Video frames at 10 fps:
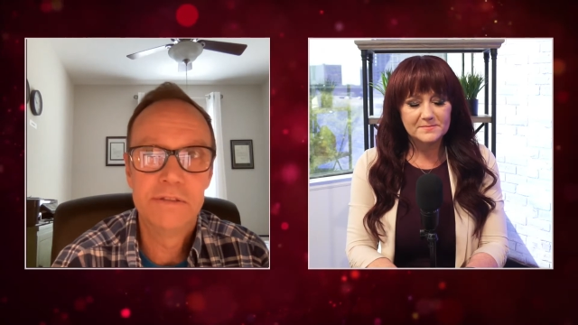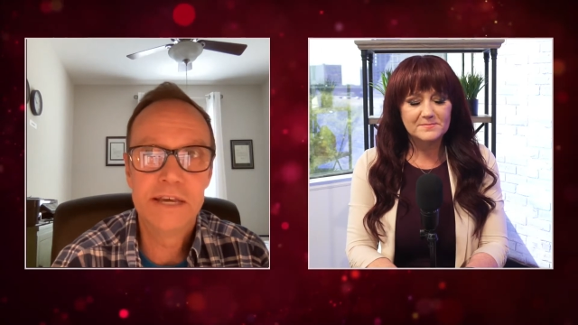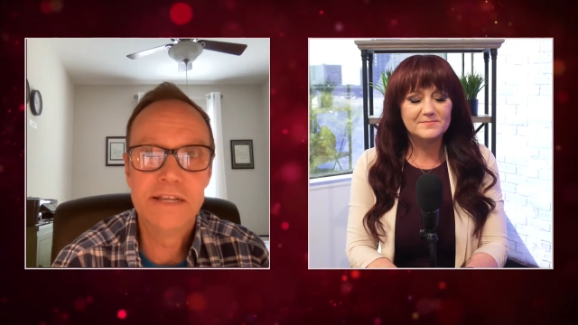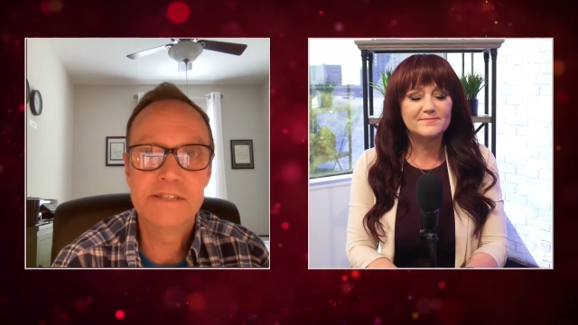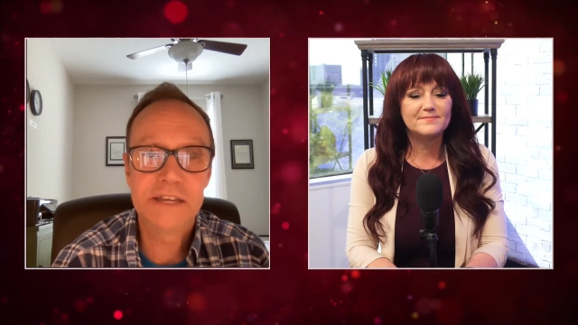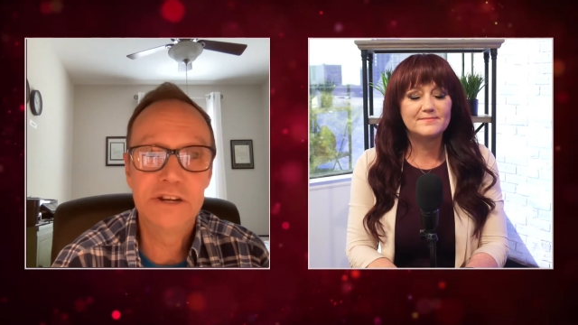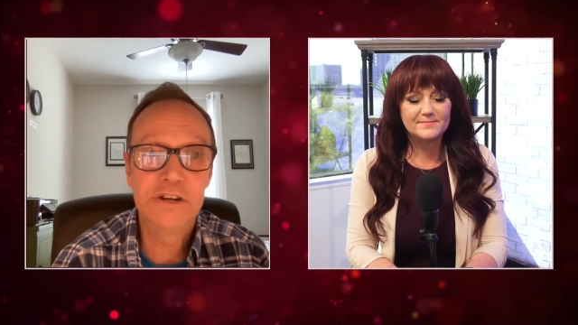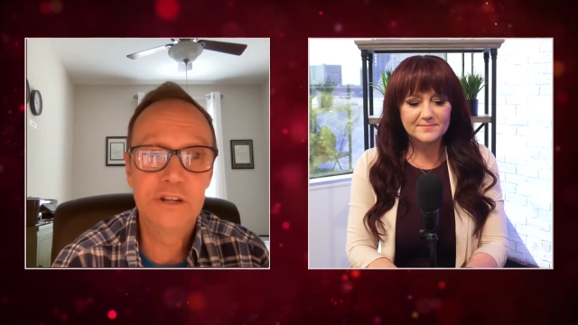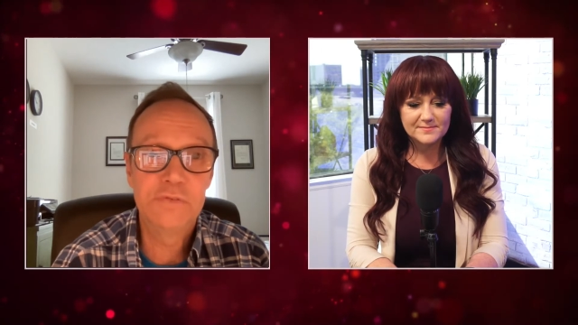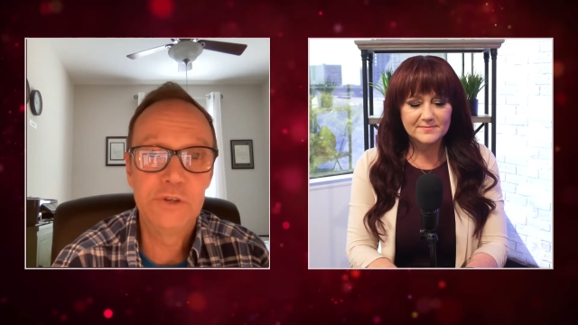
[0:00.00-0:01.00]
Speaker 1: that is in
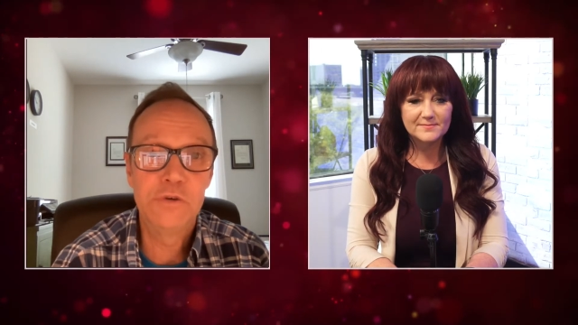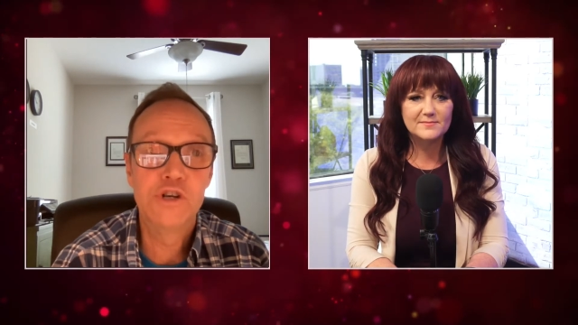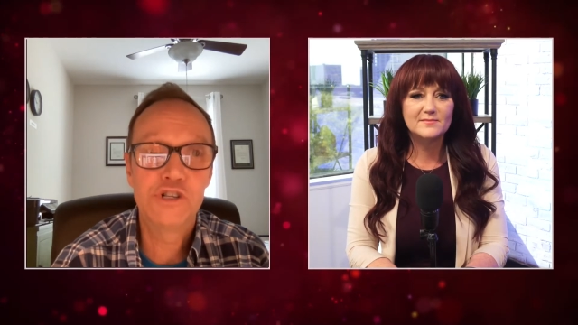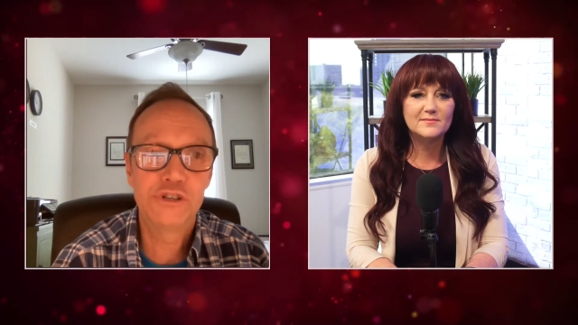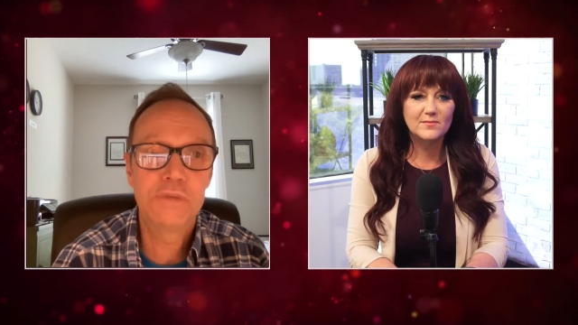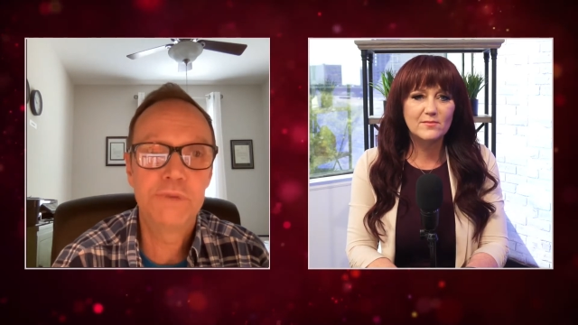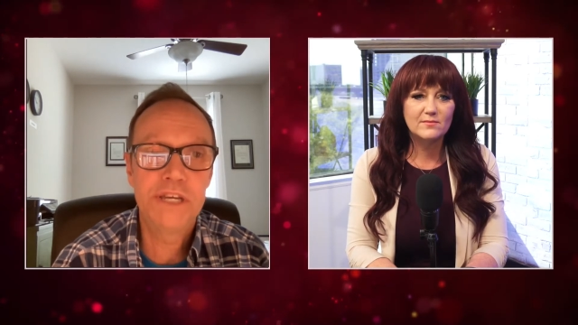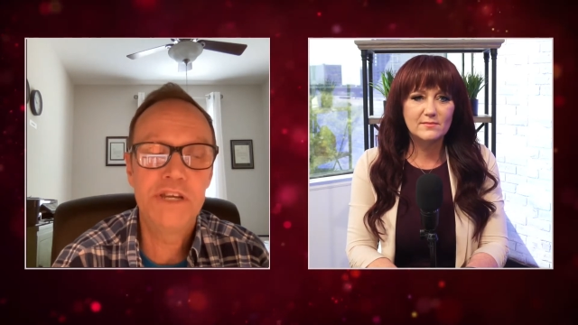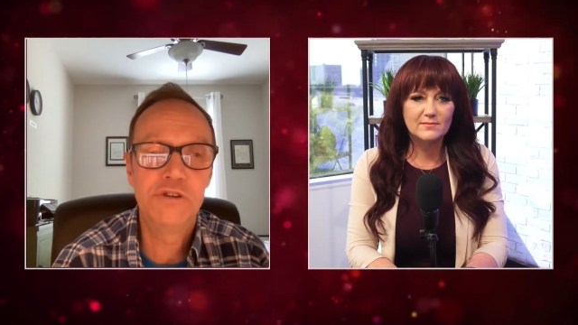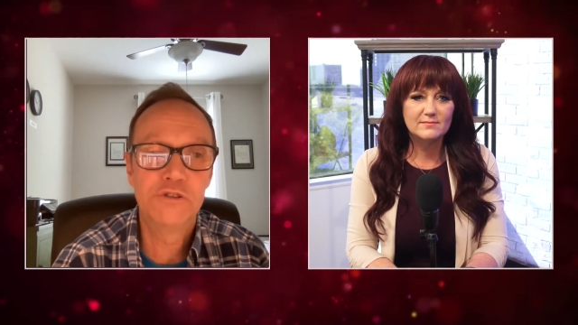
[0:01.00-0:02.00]
an interview should
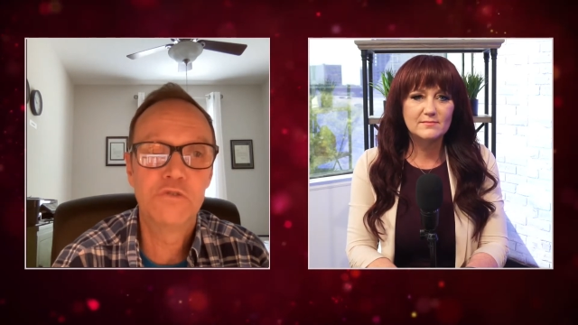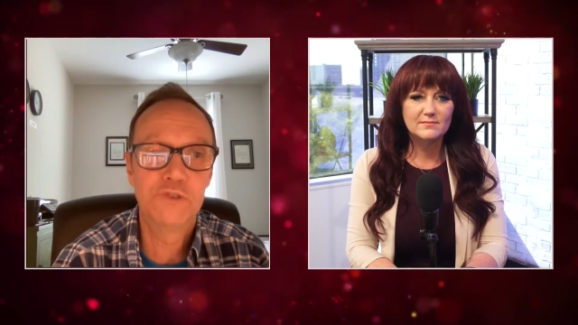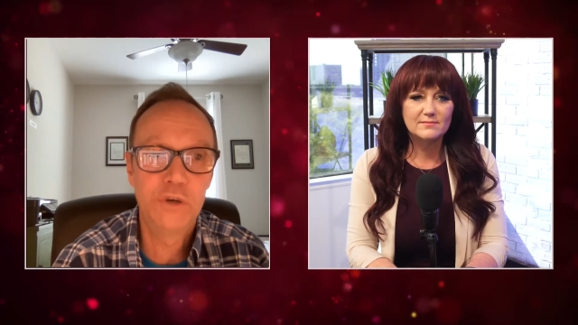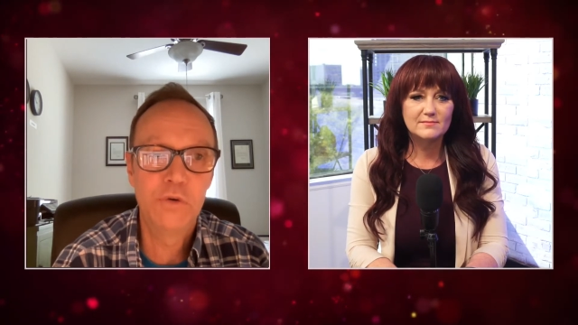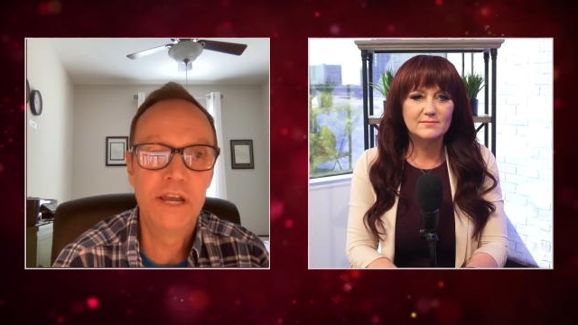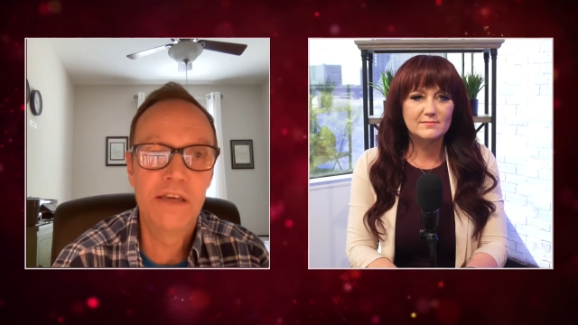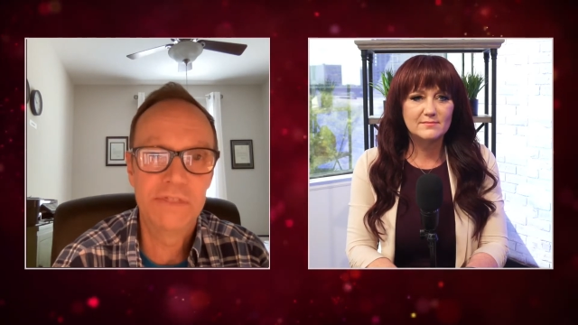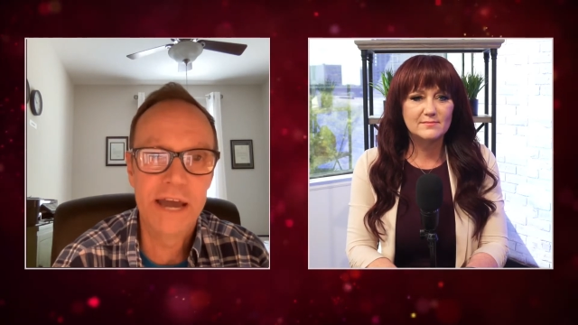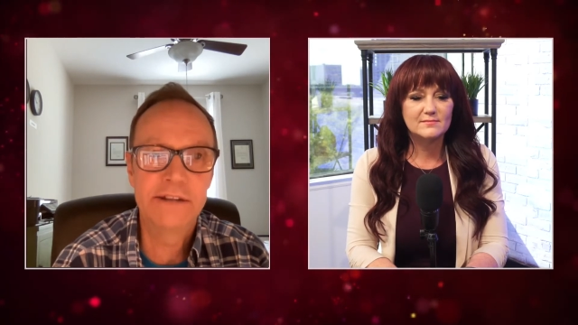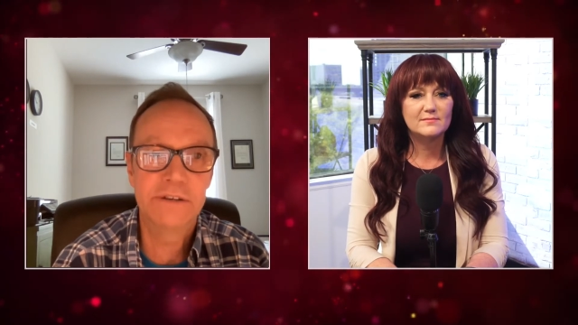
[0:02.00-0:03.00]
be
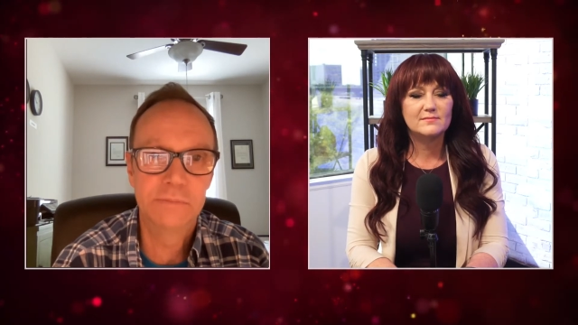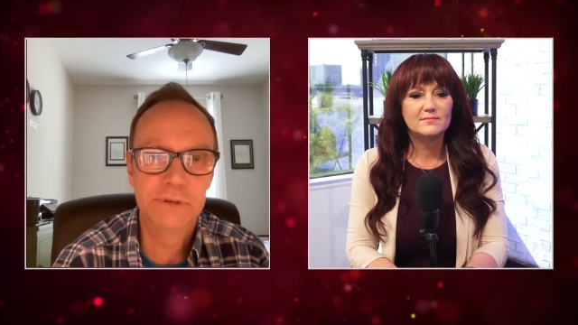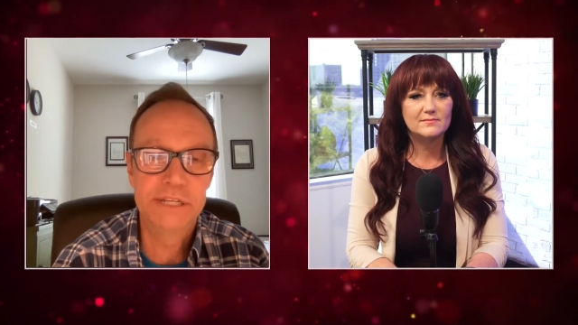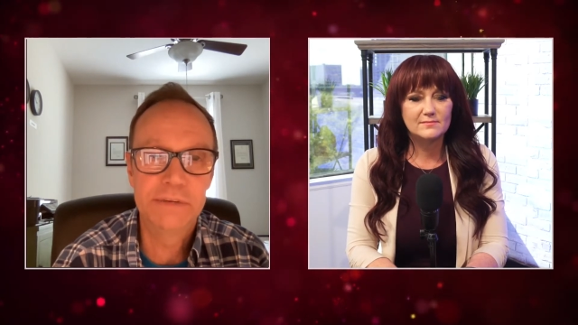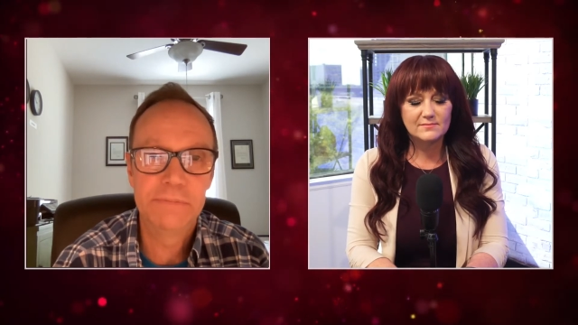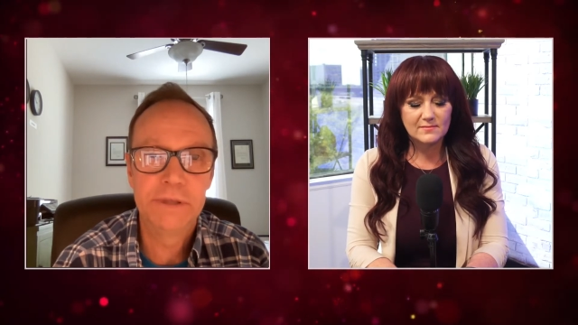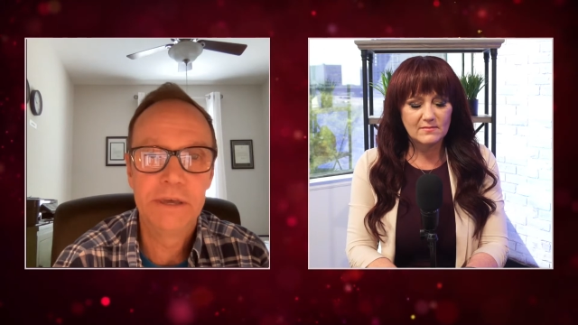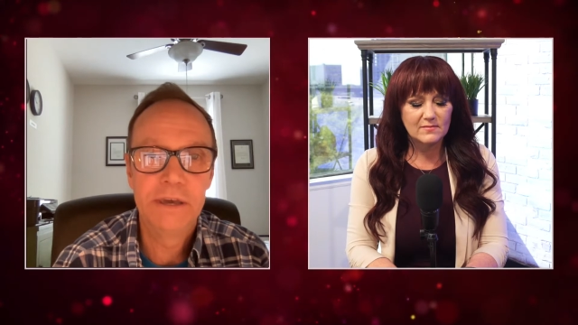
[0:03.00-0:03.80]
interviewing that company.